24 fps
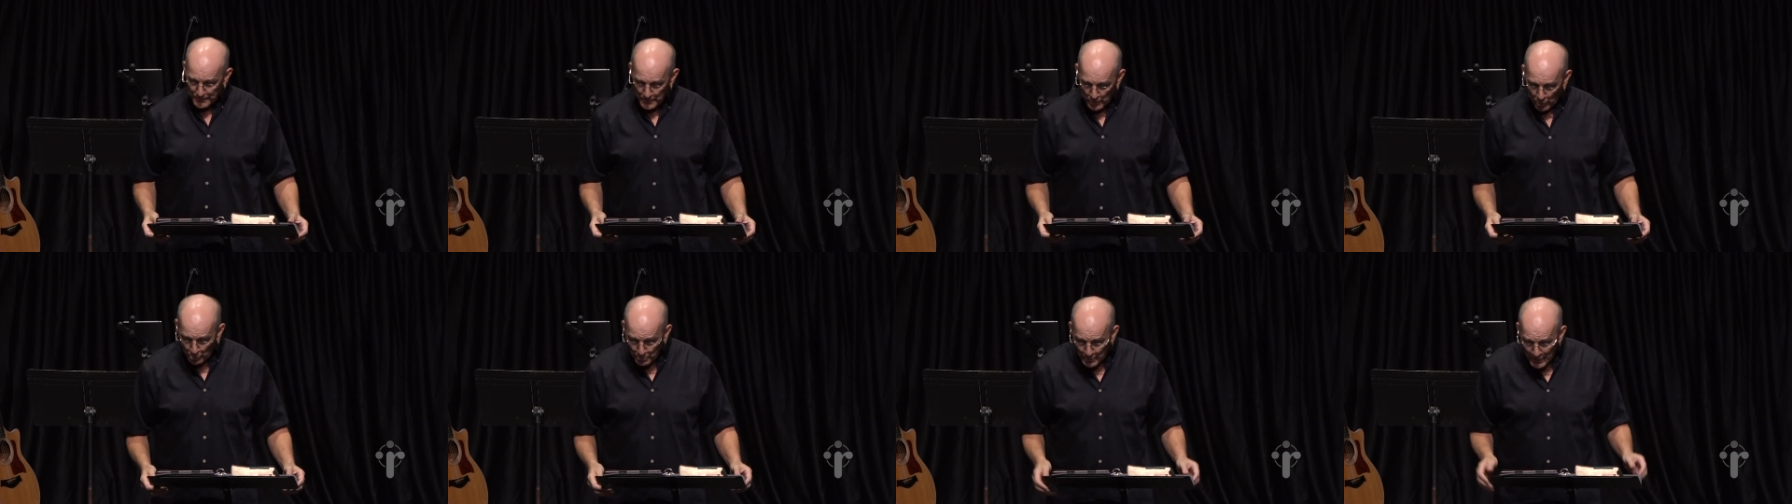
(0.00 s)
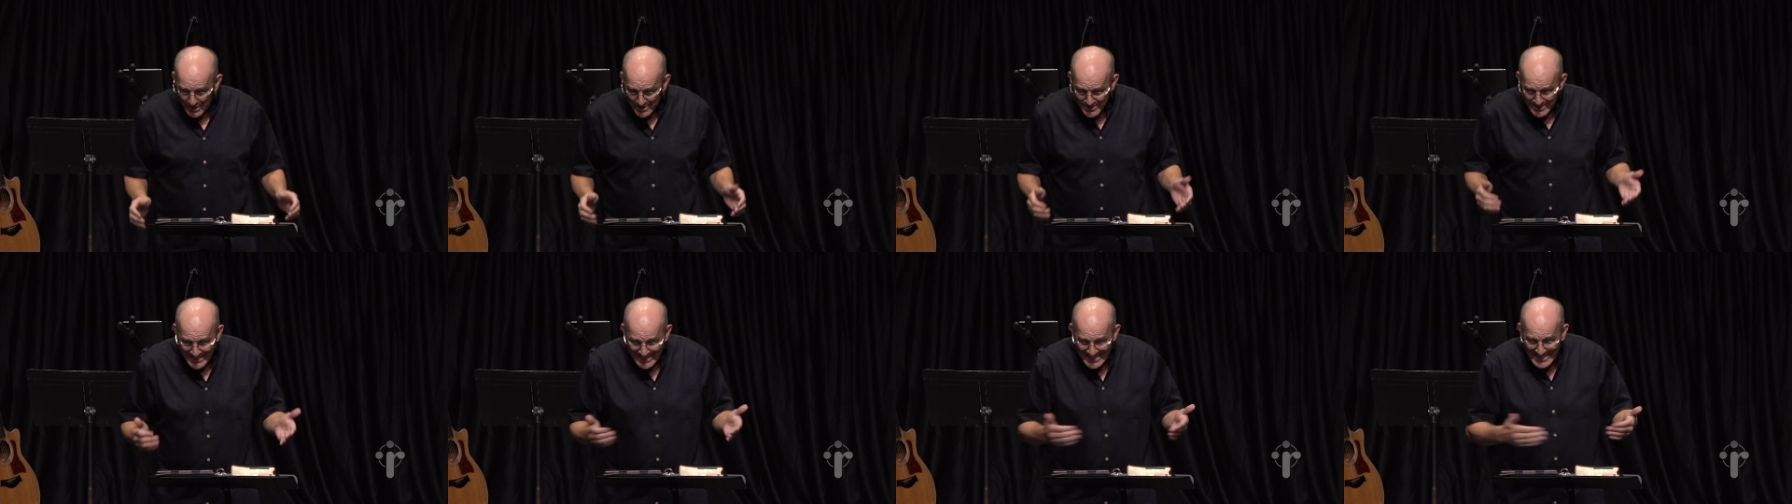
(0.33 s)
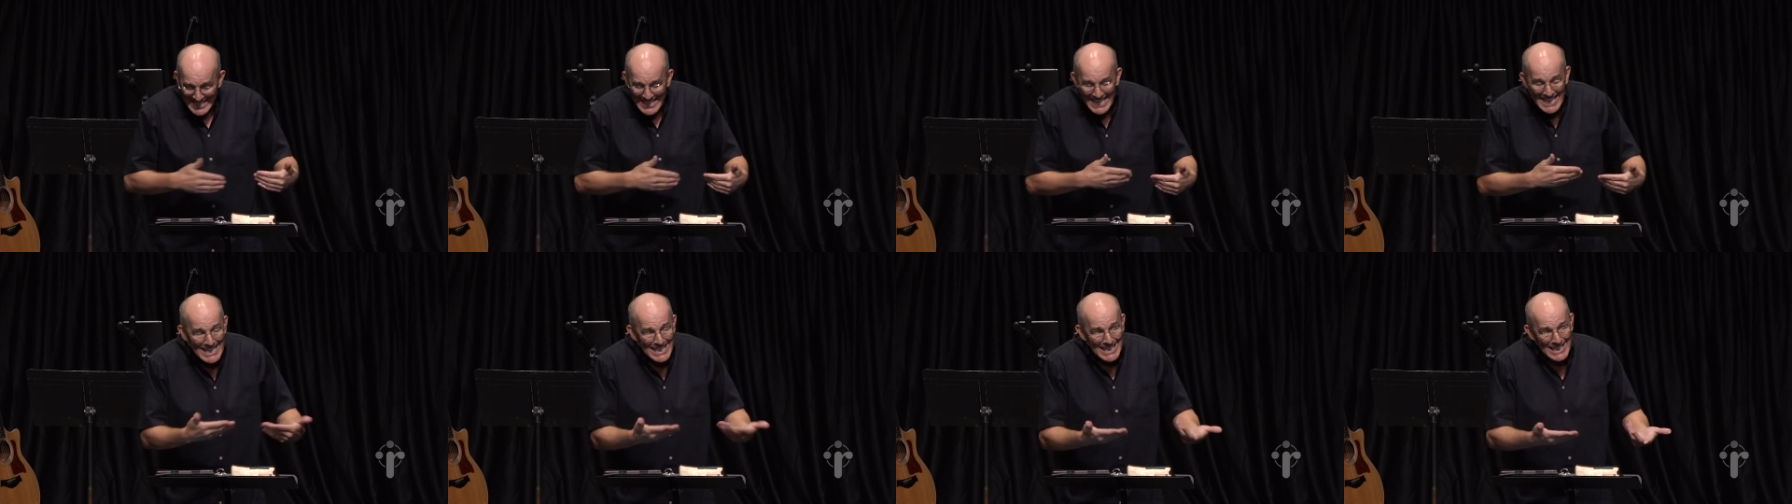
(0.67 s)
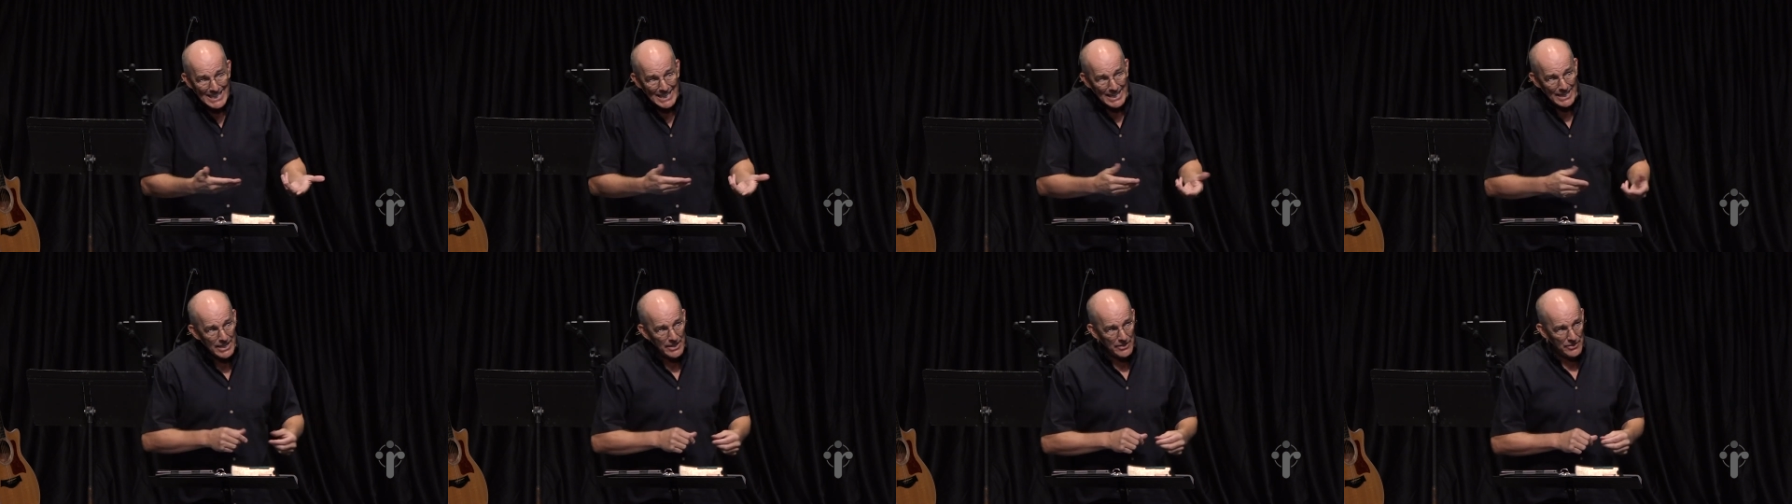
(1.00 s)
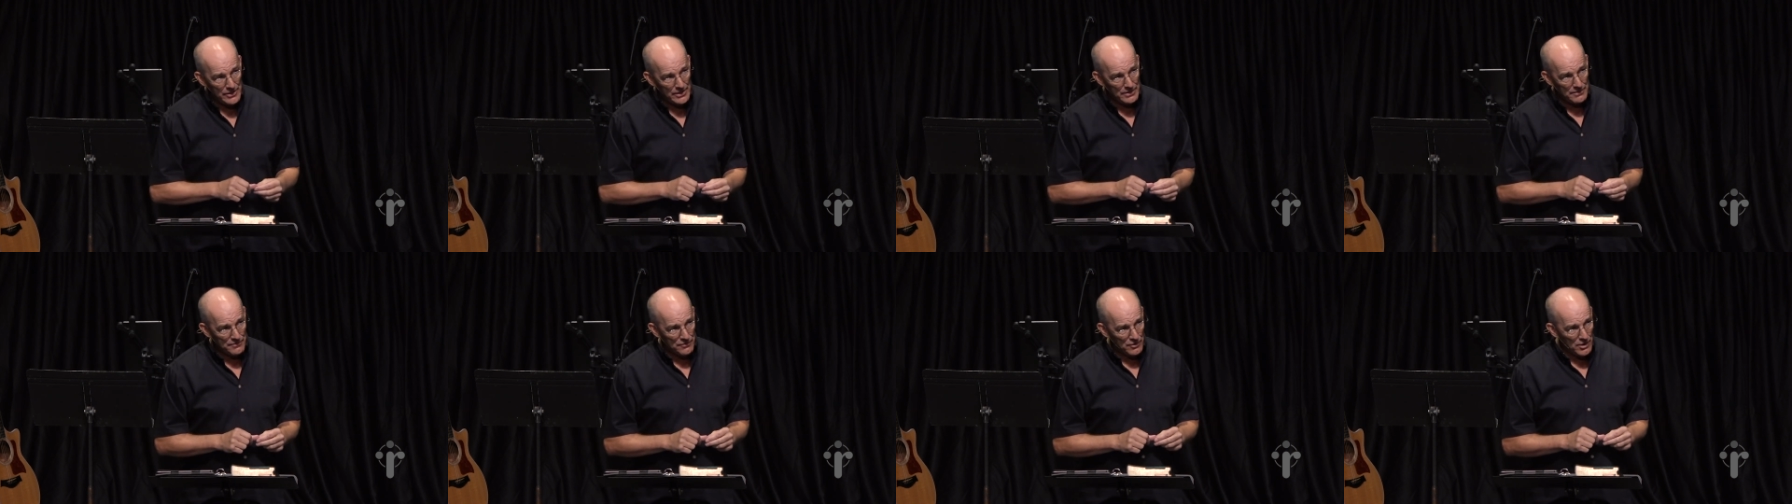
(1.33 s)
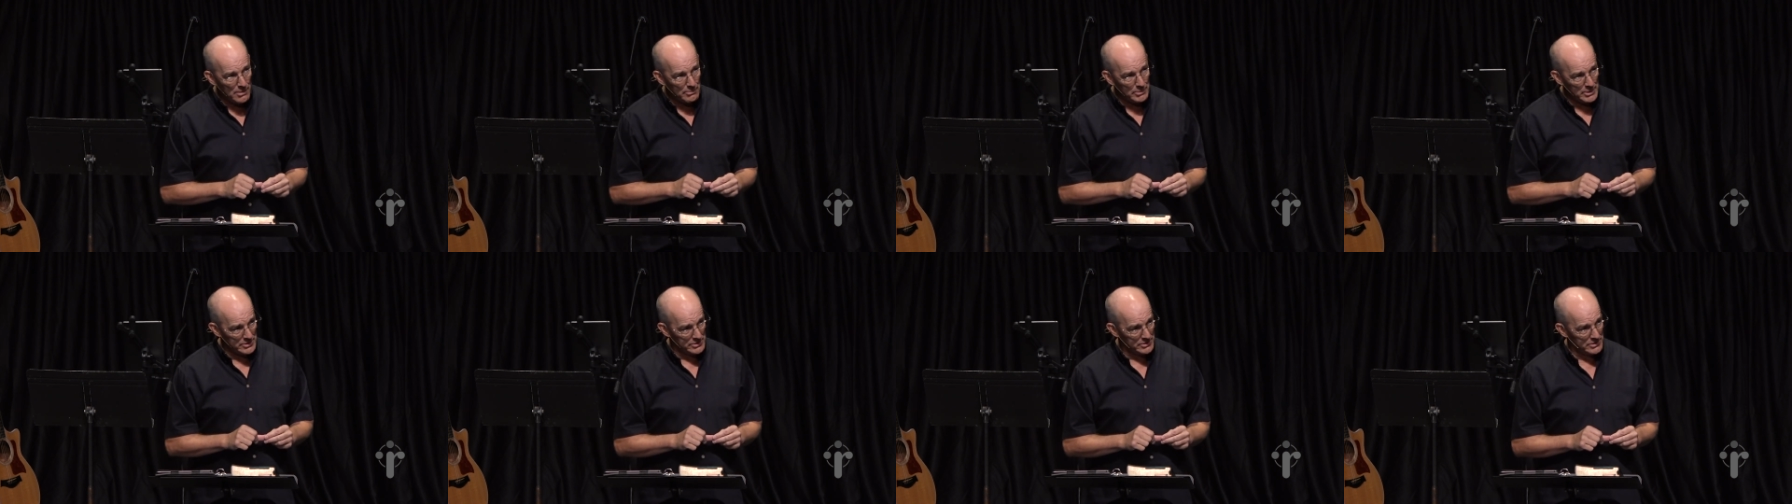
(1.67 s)
or because he needed anything
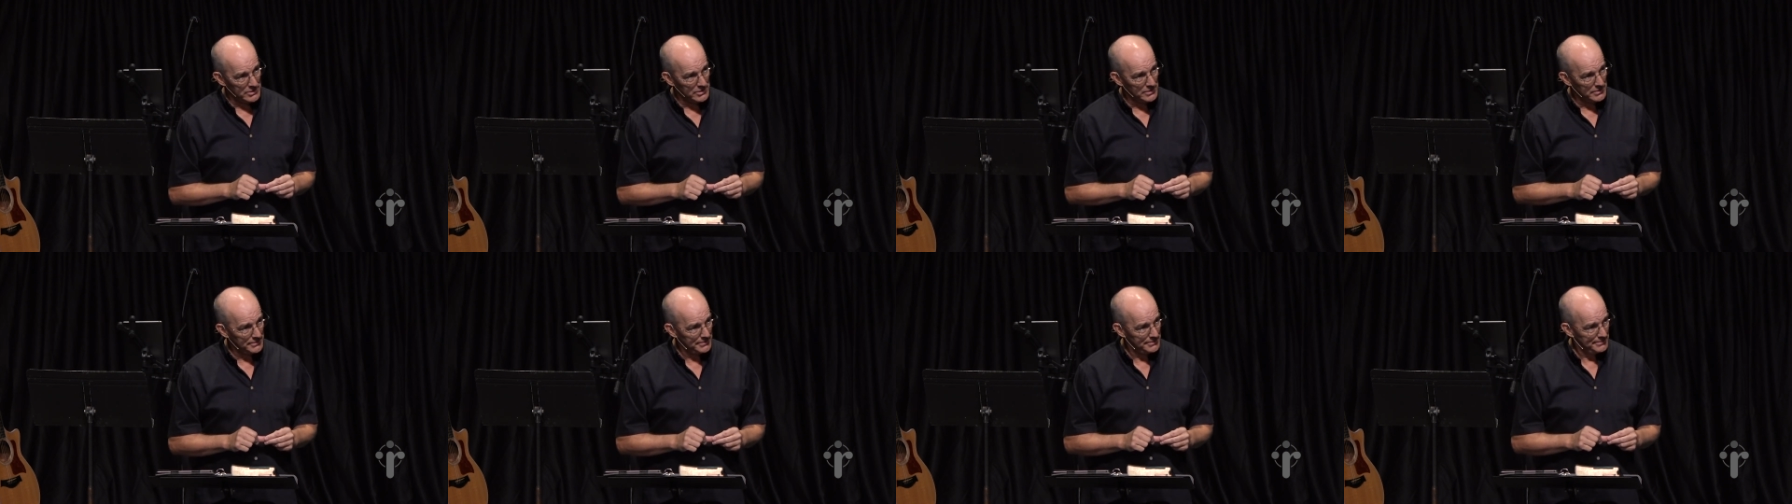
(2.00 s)
from us.